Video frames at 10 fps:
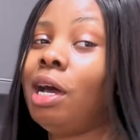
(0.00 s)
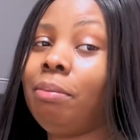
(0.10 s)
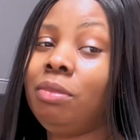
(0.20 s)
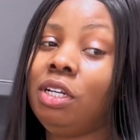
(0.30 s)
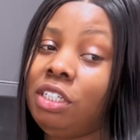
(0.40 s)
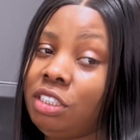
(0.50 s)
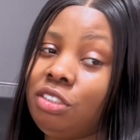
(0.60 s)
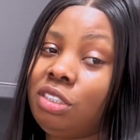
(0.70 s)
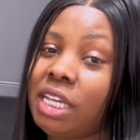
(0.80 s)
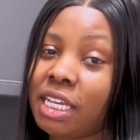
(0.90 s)
I'm learning
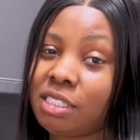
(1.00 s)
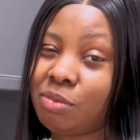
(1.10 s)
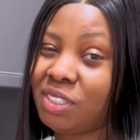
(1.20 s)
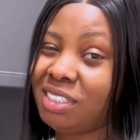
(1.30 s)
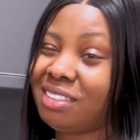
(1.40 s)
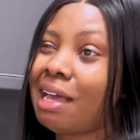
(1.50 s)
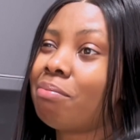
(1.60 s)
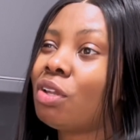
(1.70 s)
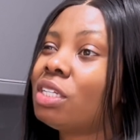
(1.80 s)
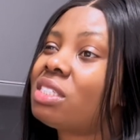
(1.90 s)
to take smoothies.
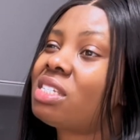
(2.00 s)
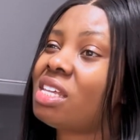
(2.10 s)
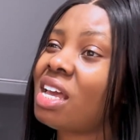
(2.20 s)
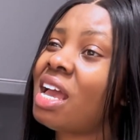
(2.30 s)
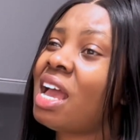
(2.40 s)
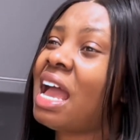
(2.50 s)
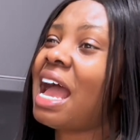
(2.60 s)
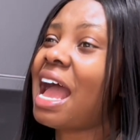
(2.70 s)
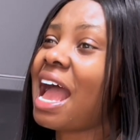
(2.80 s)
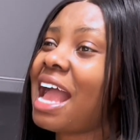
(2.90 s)
I'm not,
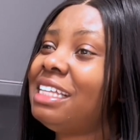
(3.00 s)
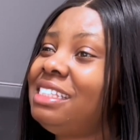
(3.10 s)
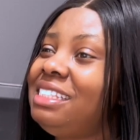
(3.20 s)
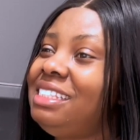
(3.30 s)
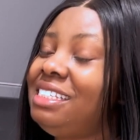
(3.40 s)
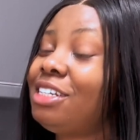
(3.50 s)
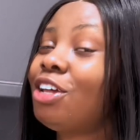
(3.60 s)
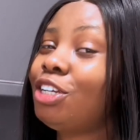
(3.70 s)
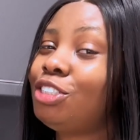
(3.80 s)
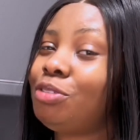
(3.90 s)
I did
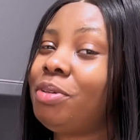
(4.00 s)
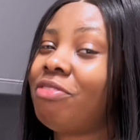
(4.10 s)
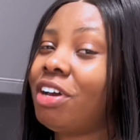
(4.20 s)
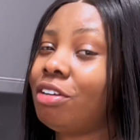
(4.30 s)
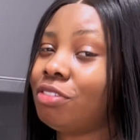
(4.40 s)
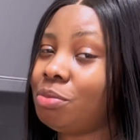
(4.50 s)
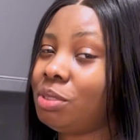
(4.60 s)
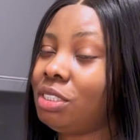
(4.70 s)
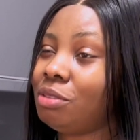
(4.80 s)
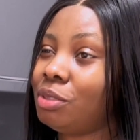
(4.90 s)
not used to be a fan of
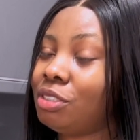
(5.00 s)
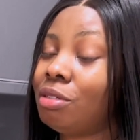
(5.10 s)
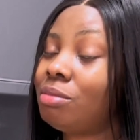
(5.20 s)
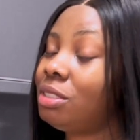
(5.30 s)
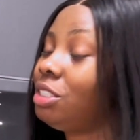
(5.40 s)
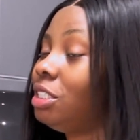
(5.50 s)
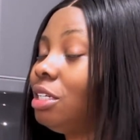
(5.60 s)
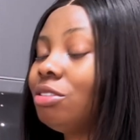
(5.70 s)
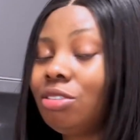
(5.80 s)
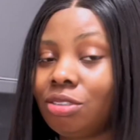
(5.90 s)
smoothies, but something changed. I
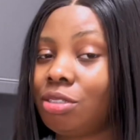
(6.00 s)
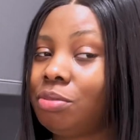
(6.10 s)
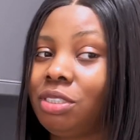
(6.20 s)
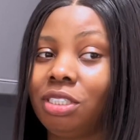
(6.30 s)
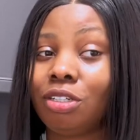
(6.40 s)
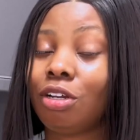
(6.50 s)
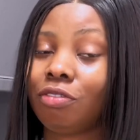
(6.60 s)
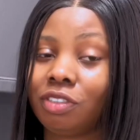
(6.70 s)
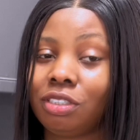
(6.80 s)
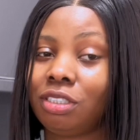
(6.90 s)
don't know, something changed. All
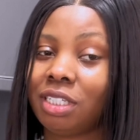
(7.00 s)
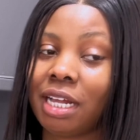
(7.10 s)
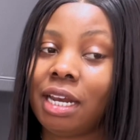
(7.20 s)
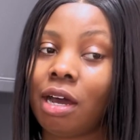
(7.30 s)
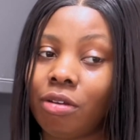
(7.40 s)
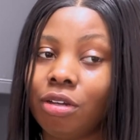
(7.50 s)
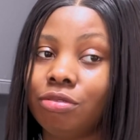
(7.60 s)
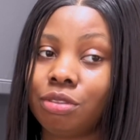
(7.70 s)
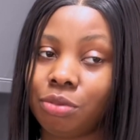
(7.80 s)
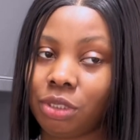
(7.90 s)
of a sudden, I now love
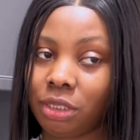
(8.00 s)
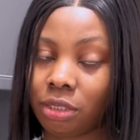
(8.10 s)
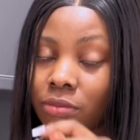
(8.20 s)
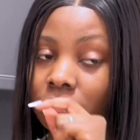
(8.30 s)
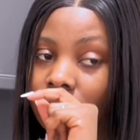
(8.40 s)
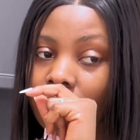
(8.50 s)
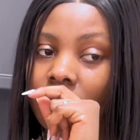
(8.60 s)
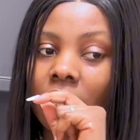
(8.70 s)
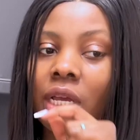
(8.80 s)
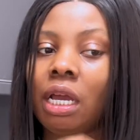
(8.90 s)
smoothies,
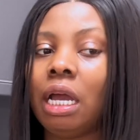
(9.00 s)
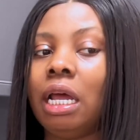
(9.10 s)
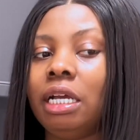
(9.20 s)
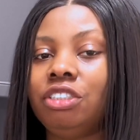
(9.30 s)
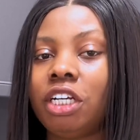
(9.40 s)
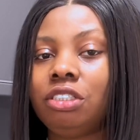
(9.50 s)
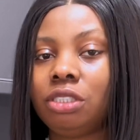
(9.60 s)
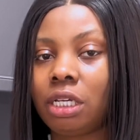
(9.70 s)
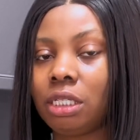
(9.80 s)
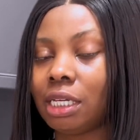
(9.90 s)
and I try to
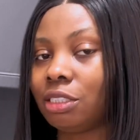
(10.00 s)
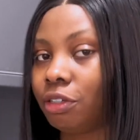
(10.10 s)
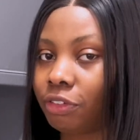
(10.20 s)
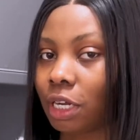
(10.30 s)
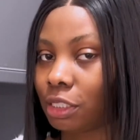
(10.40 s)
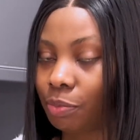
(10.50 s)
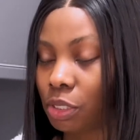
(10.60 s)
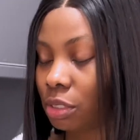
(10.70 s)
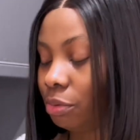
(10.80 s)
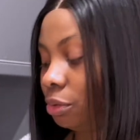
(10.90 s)
take it as often as
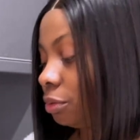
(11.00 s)
possible.